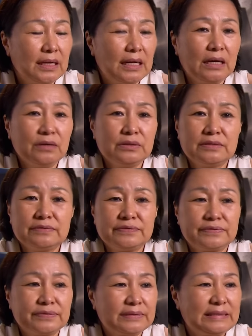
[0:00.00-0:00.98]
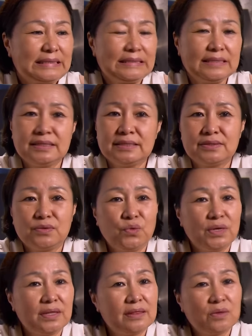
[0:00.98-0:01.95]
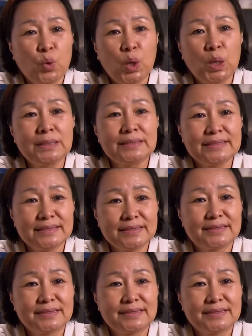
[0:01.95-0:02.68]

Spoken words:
out of sync with the world.